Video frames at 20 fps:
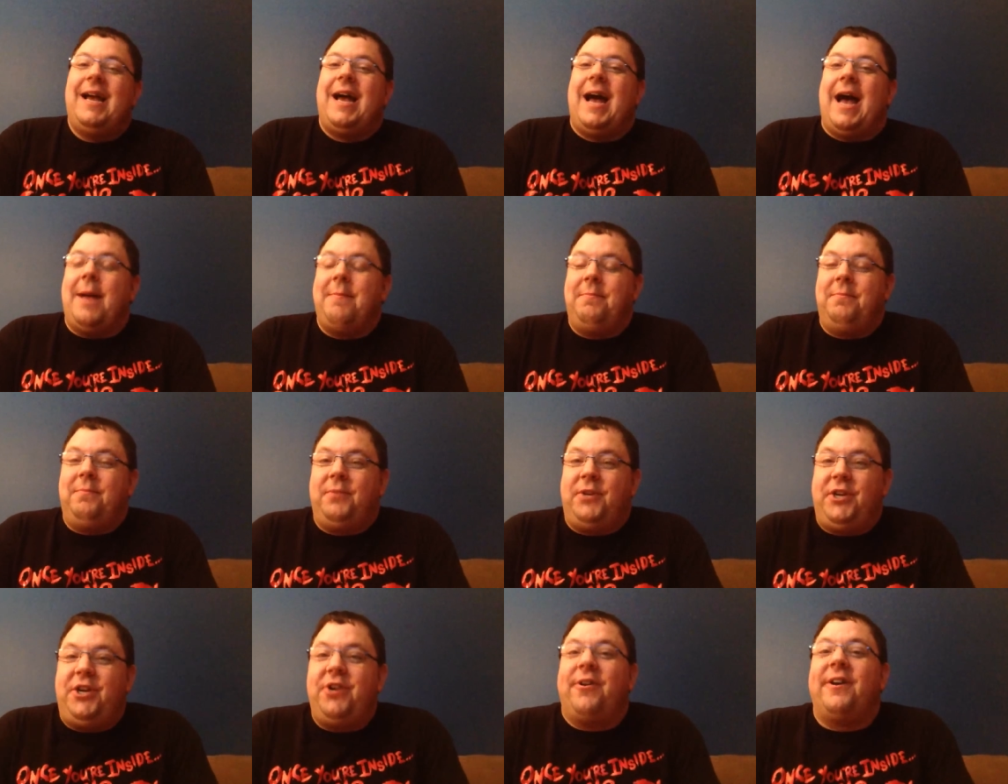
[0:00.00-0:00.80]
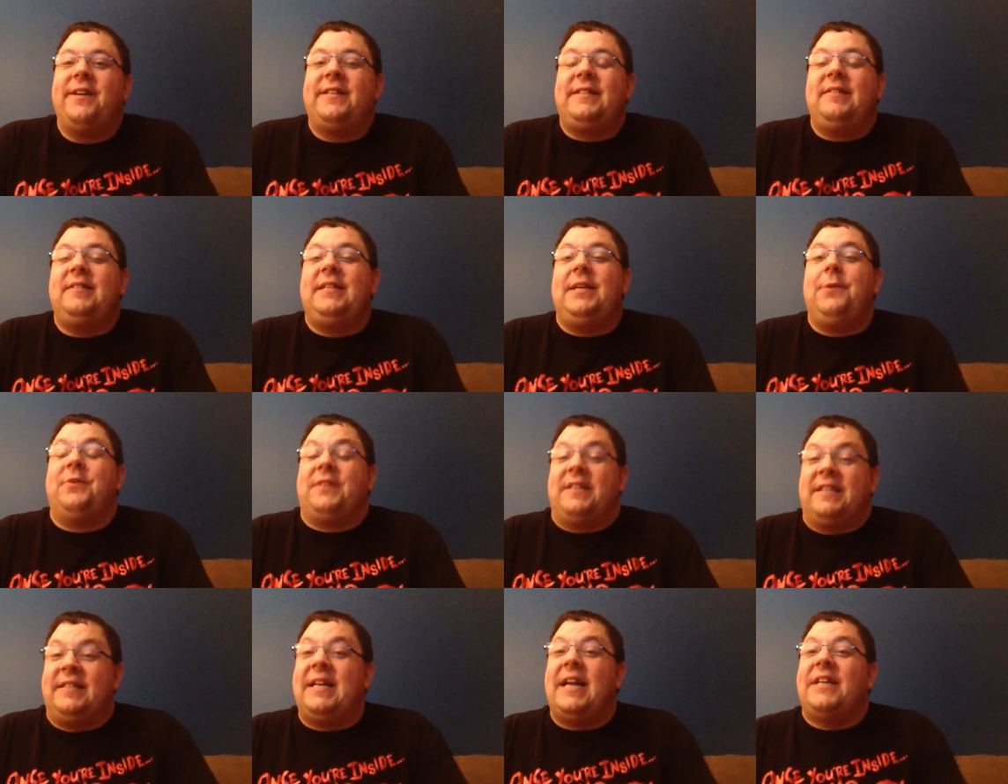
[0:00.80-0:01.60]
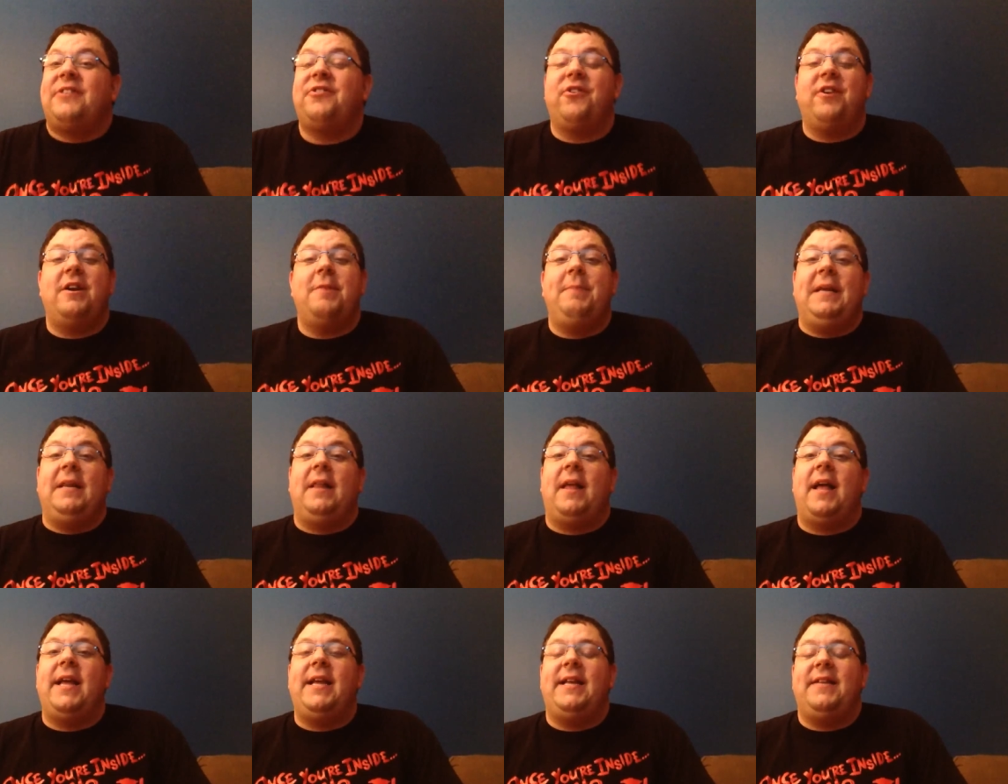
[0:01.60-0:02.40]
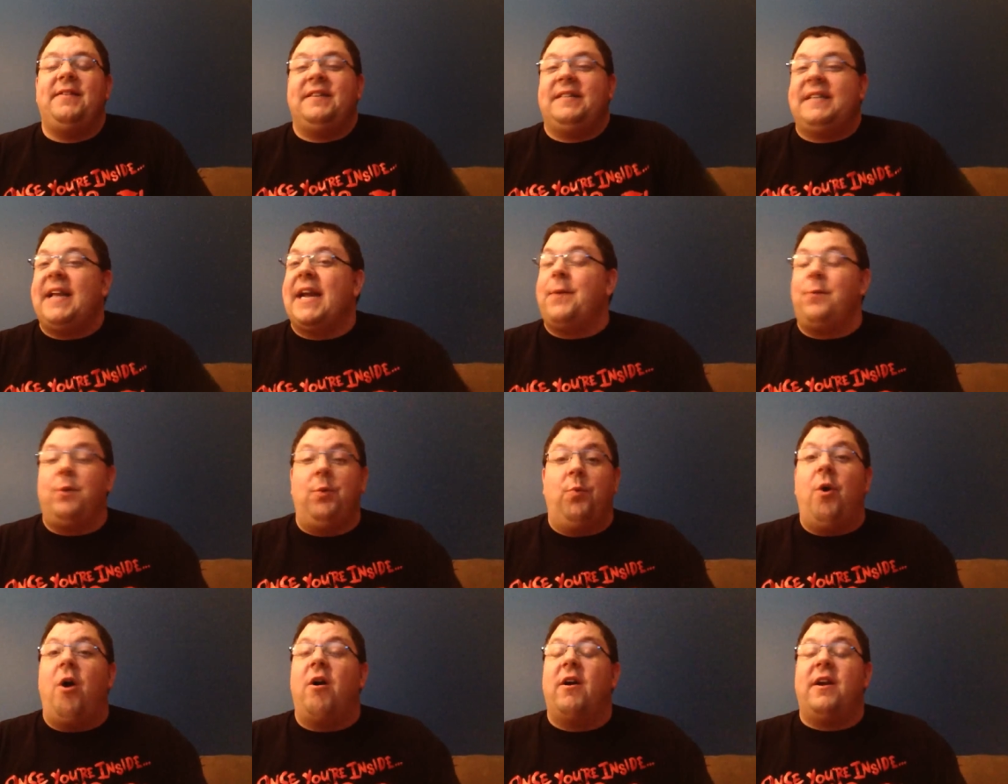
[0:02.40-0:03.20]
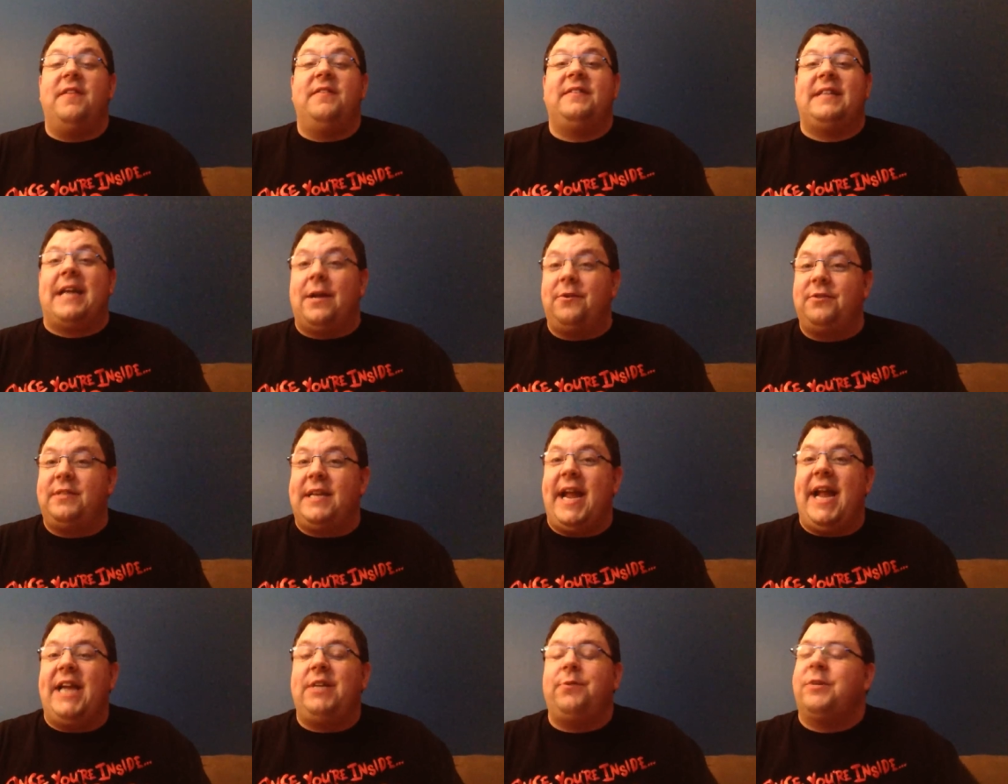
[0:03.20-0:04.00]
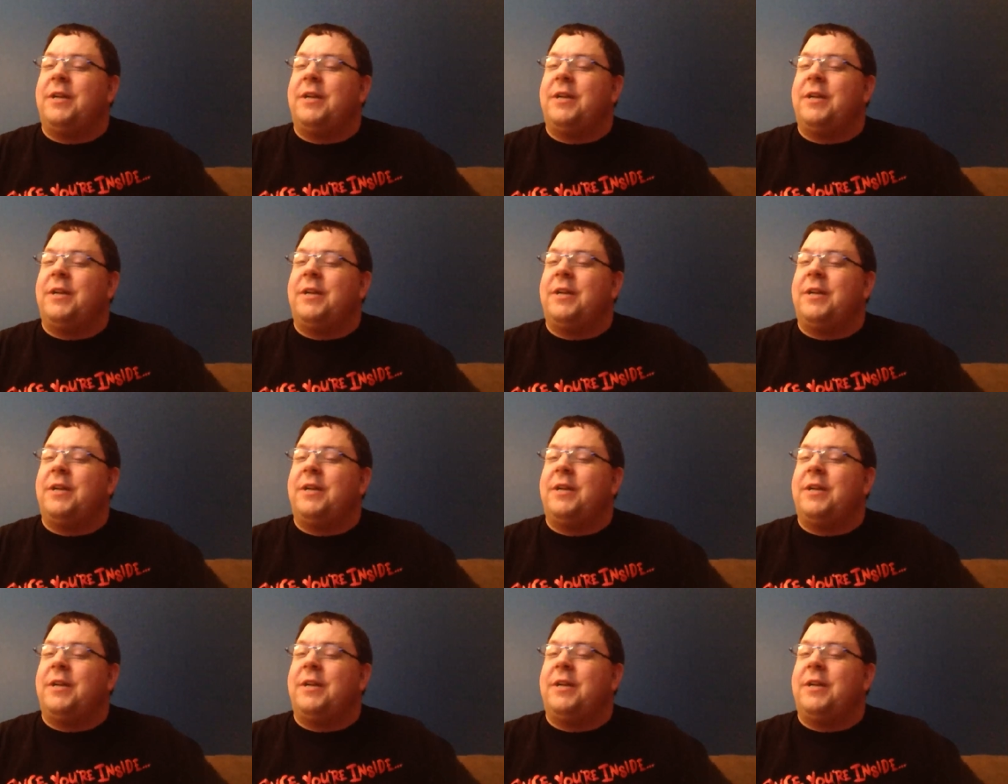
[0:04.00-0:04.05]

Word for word: I'm curious to see what the sets are going to be like the second we walk into the soundstage,